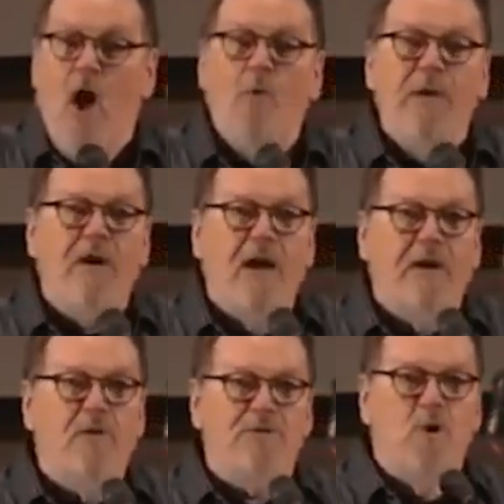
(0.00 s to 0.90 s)
All we've
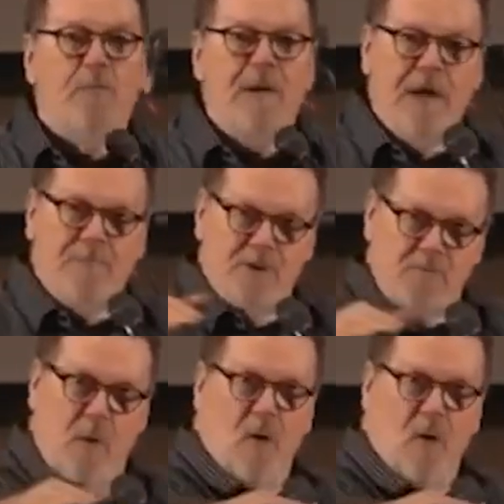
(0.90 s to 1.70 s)
got to do is go pick up the